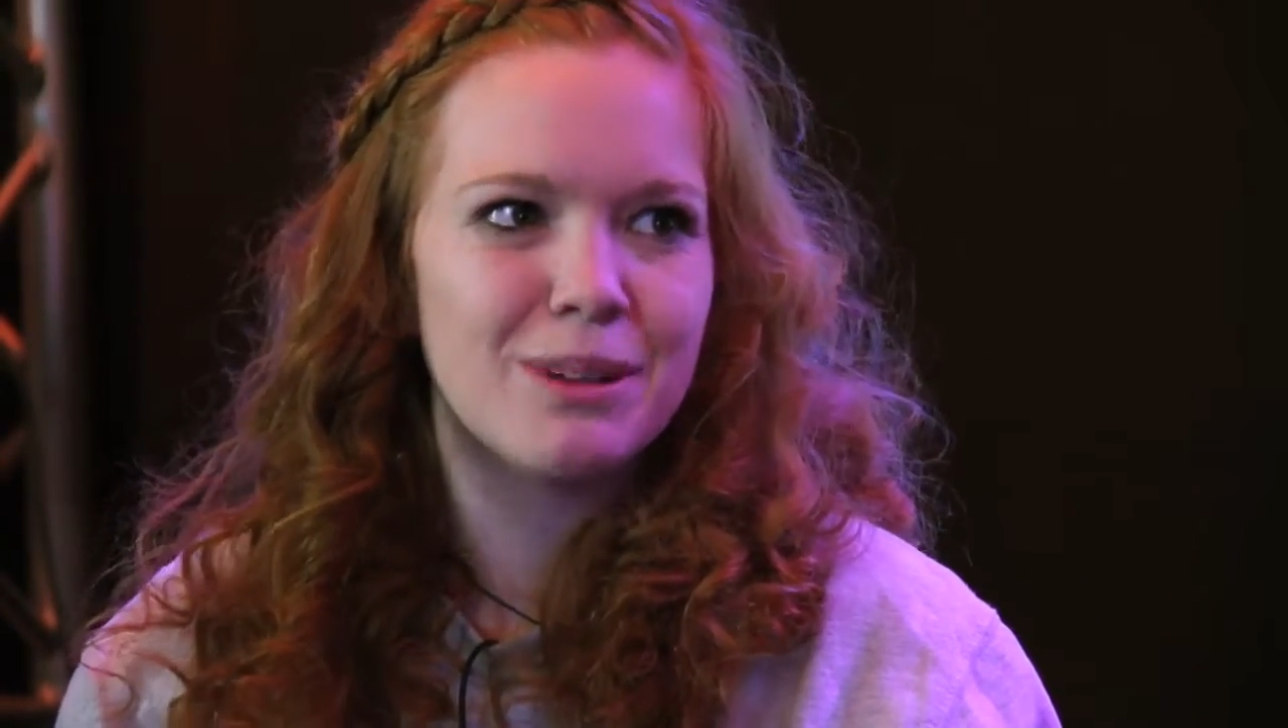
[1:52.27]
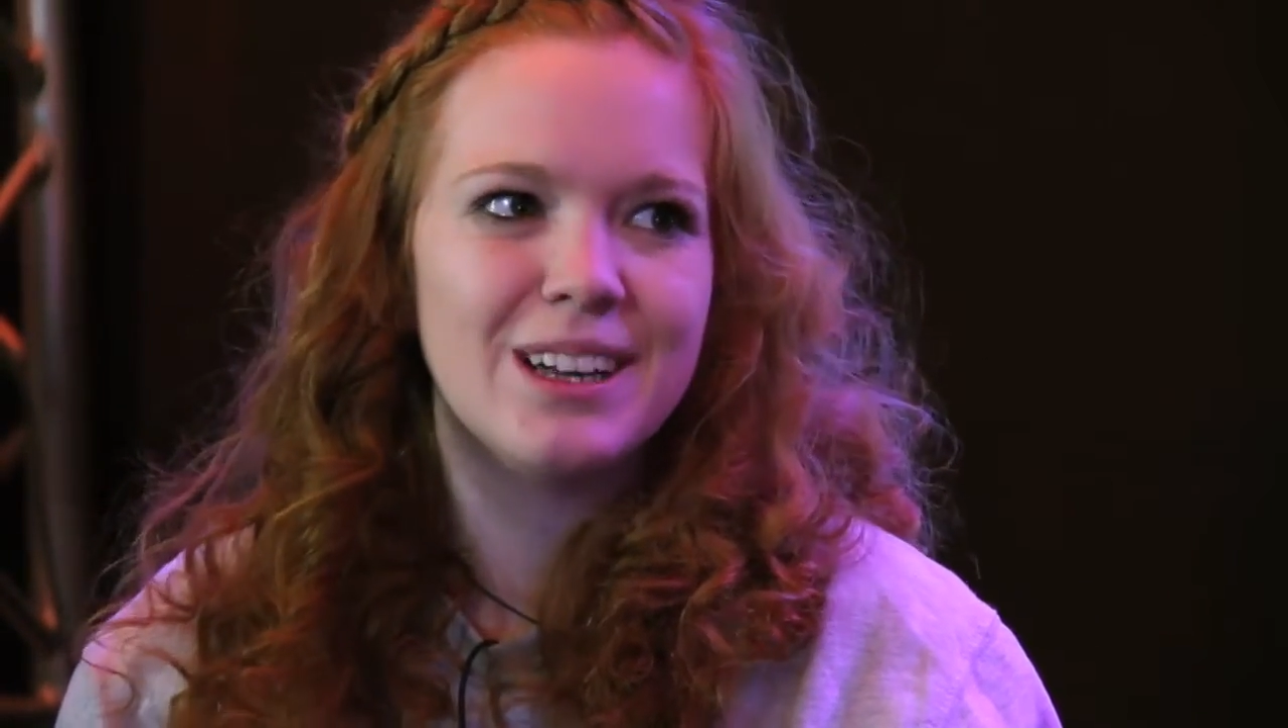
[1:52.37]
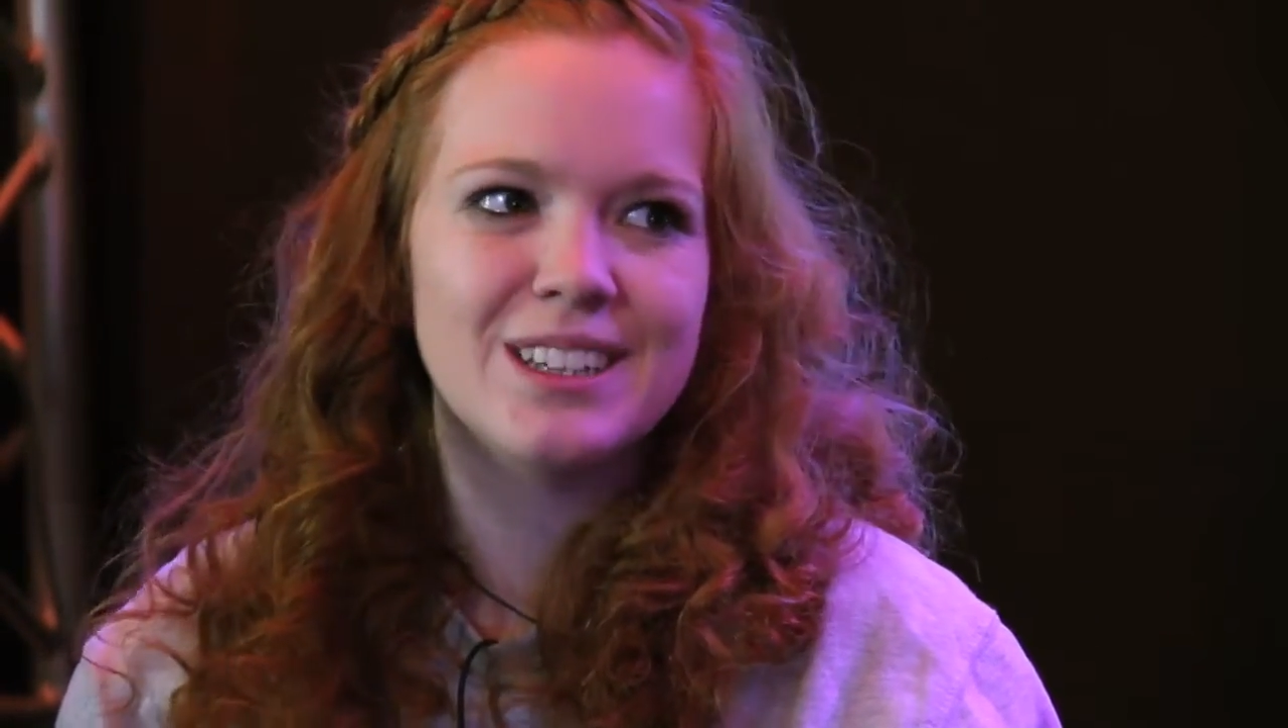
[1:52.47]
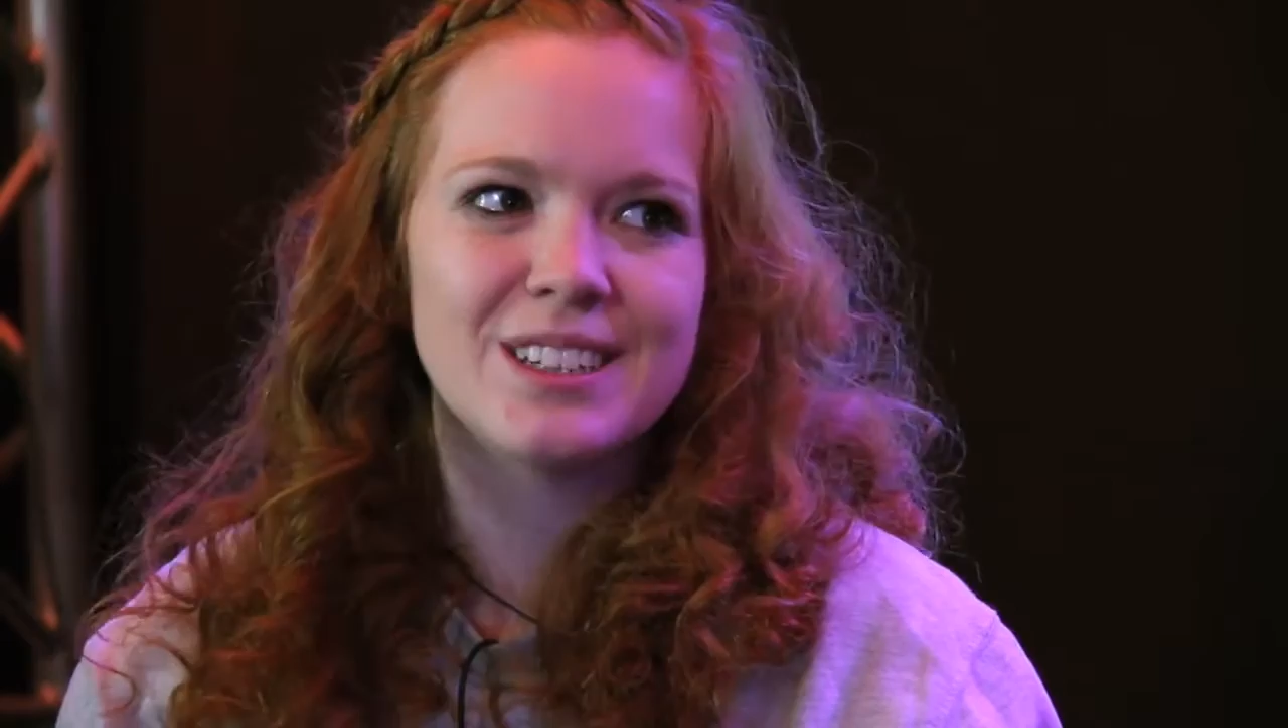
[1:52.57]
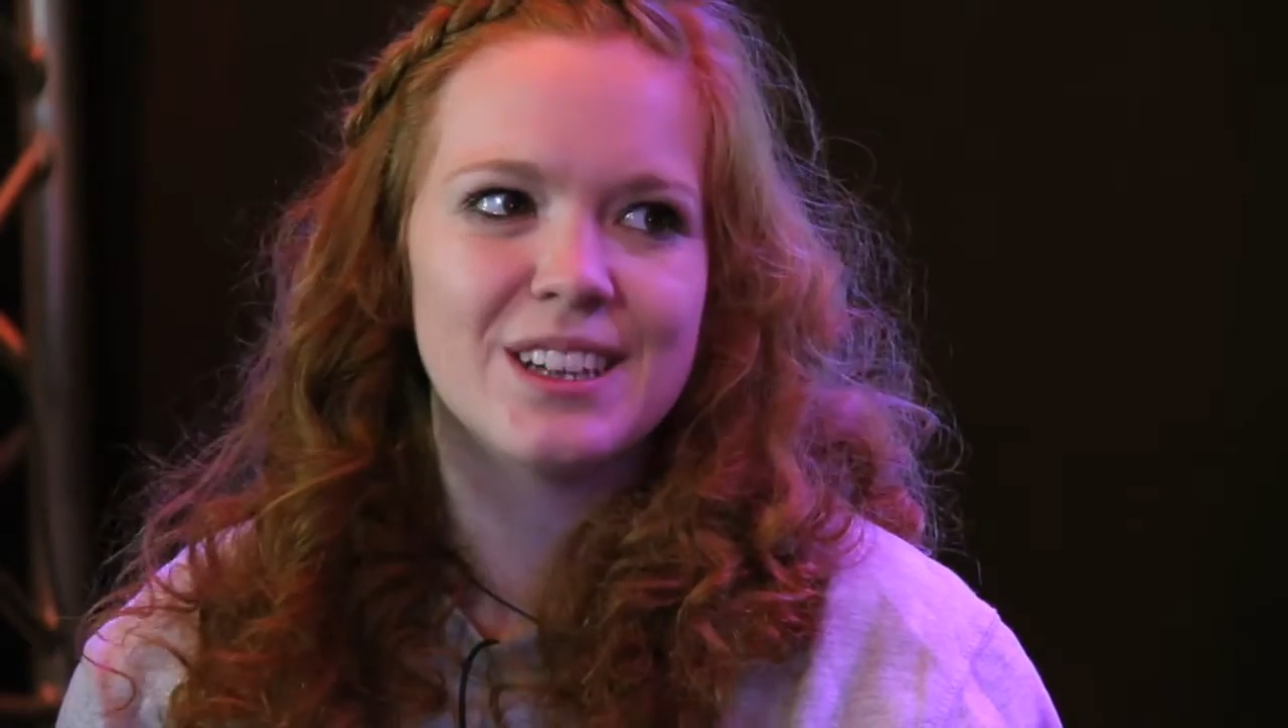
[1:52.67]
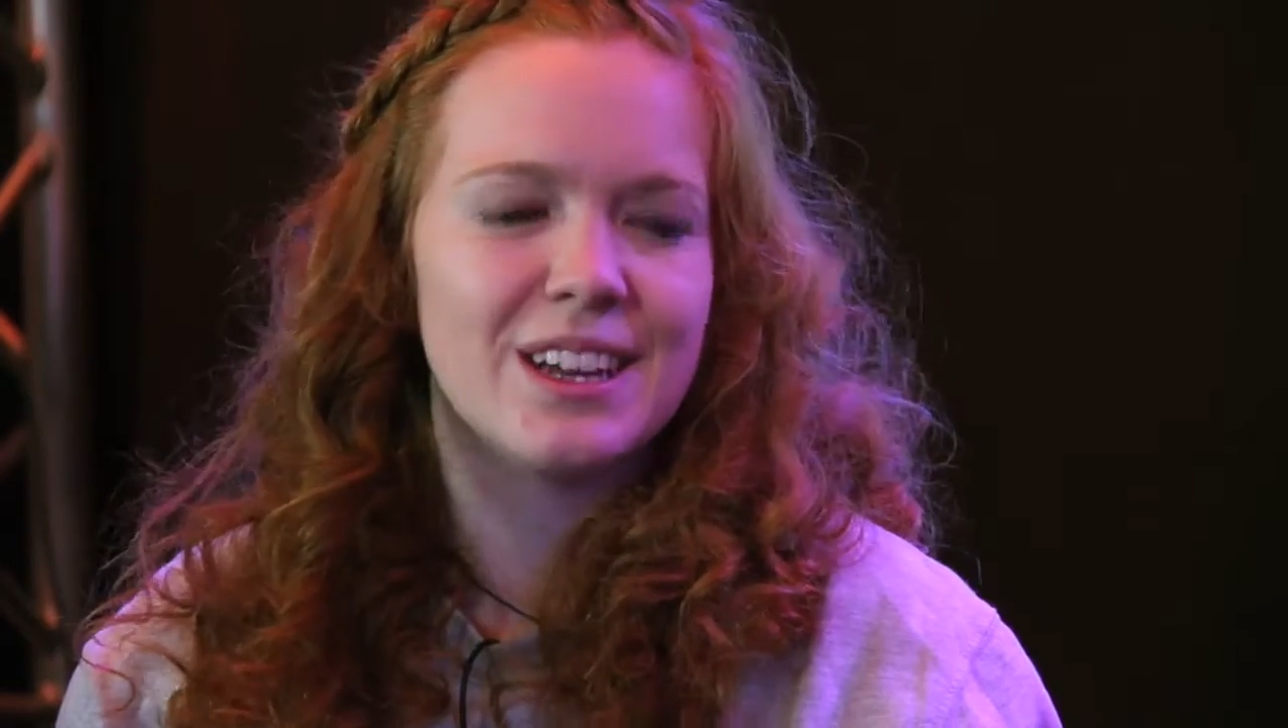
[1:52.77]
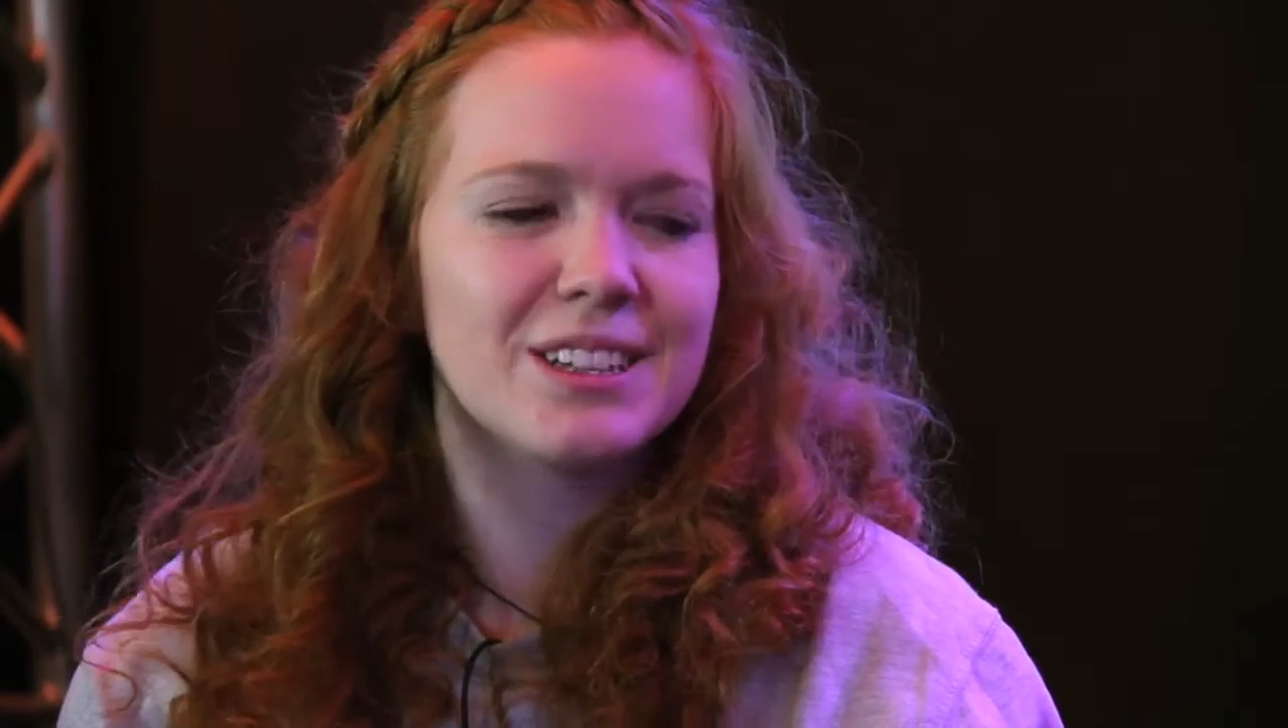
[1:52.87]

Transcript: place and they